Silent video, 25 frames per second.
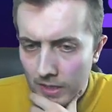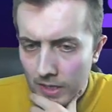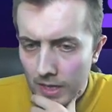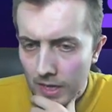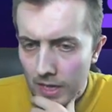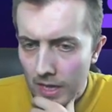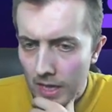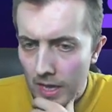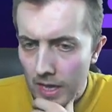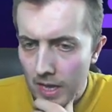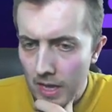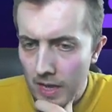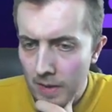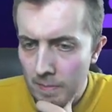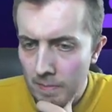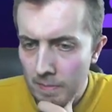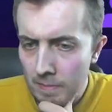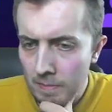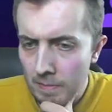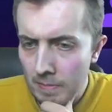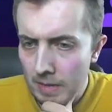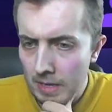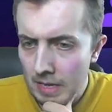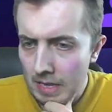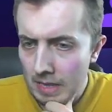um,
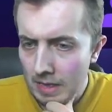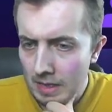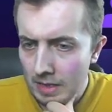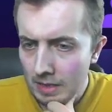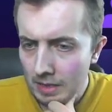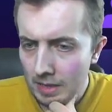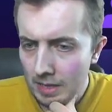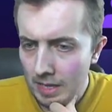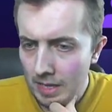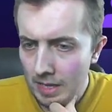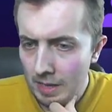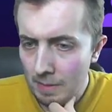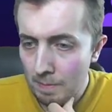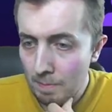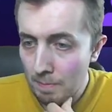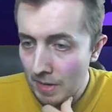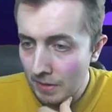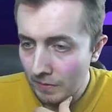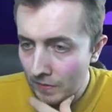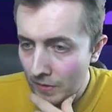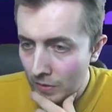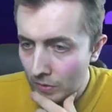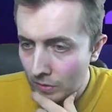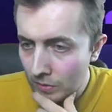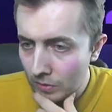in the
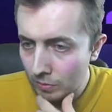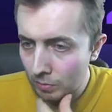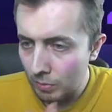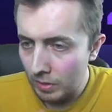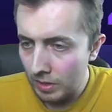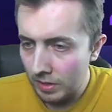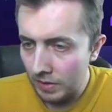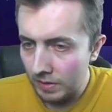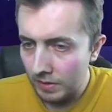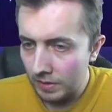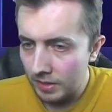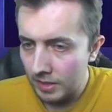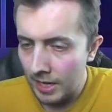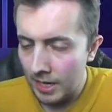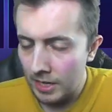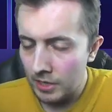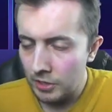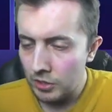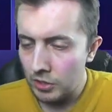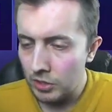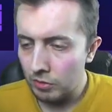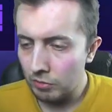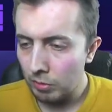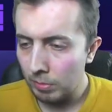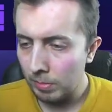midfield with
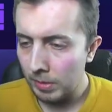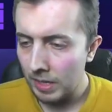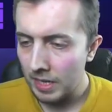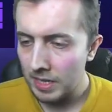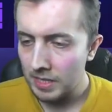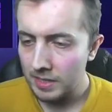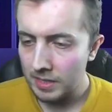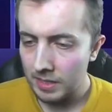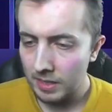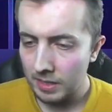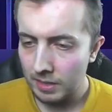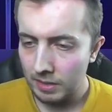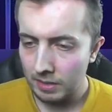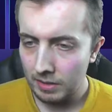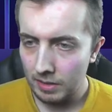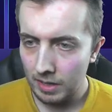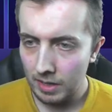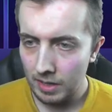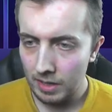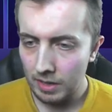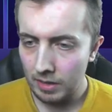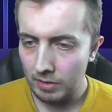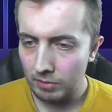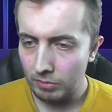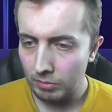Nash replacing
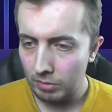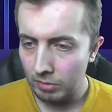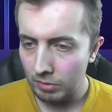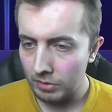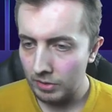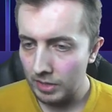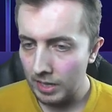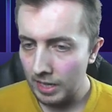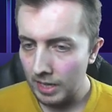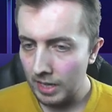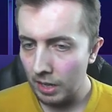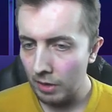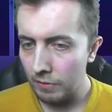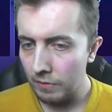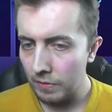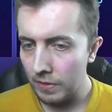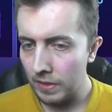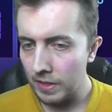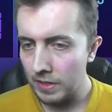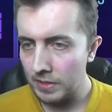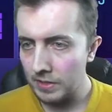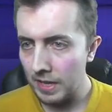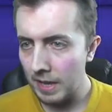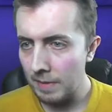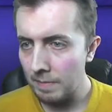uh, Ronaldinho for
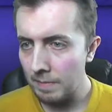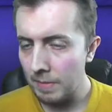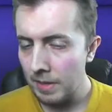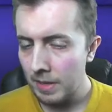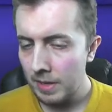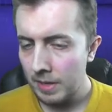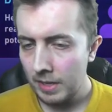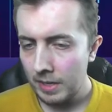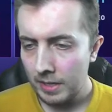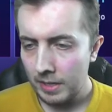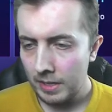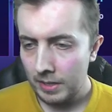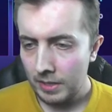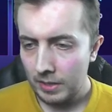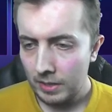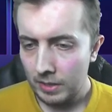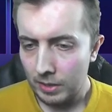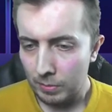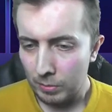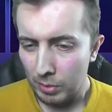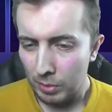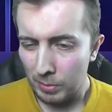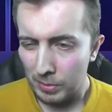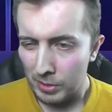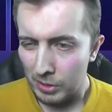this game.
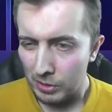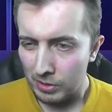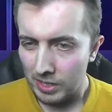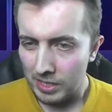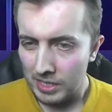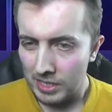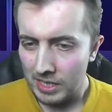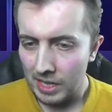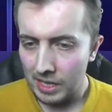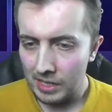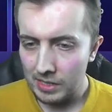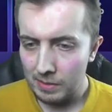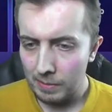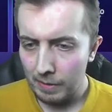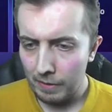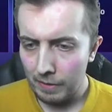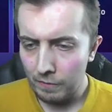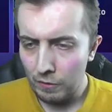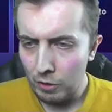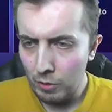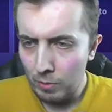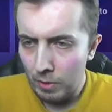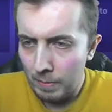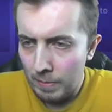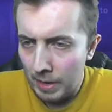Probably do need to get a few
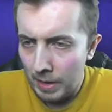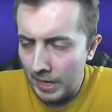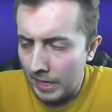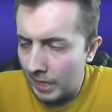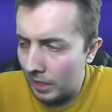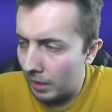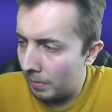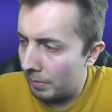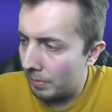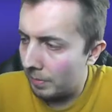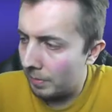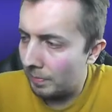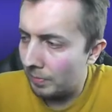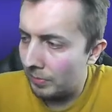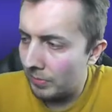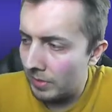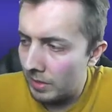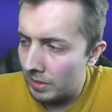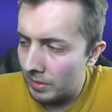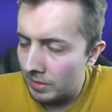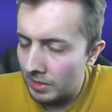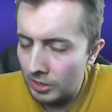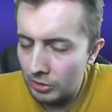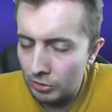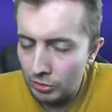more backup
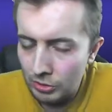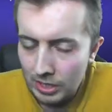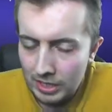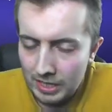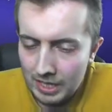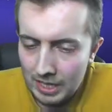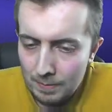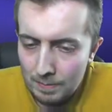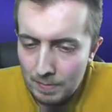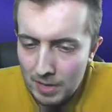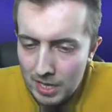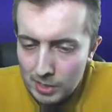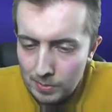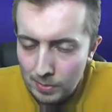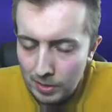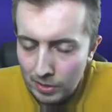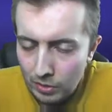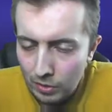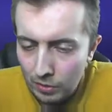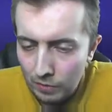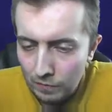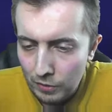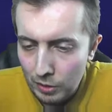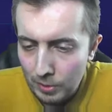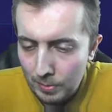central attacking mids, but I've
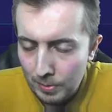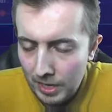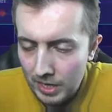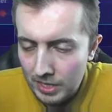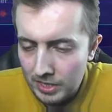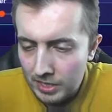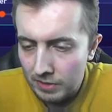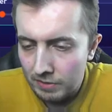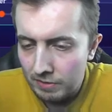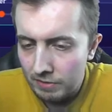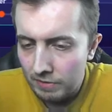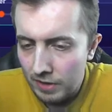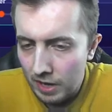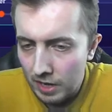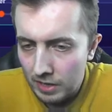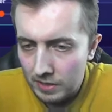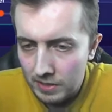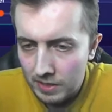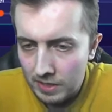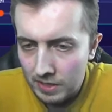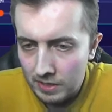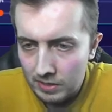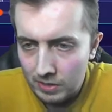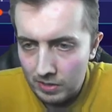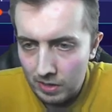got a few players
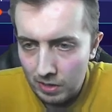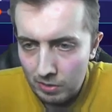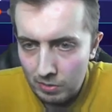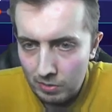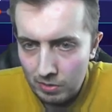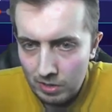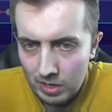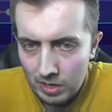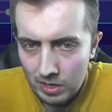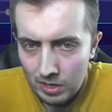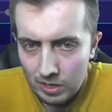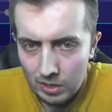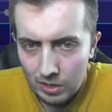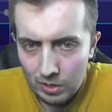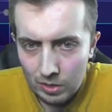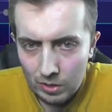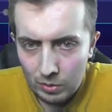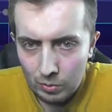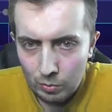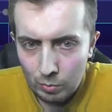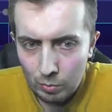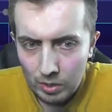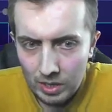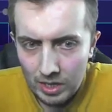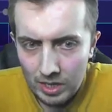converting, so
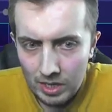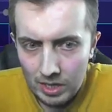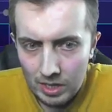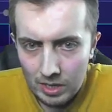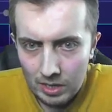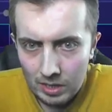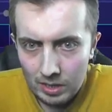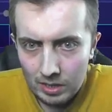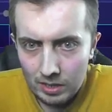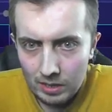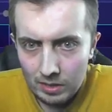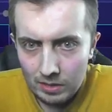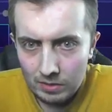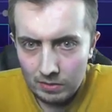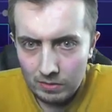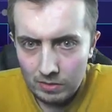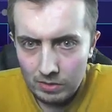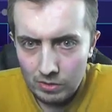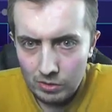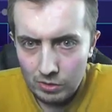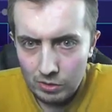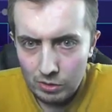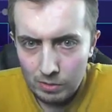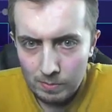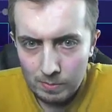we uh,
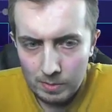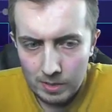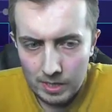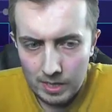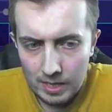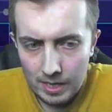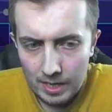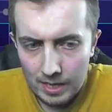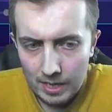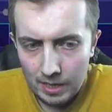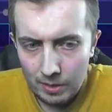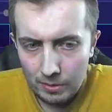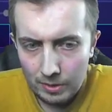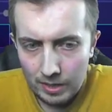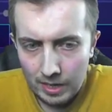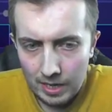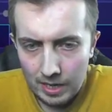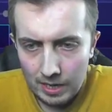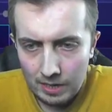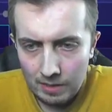should be a-okay.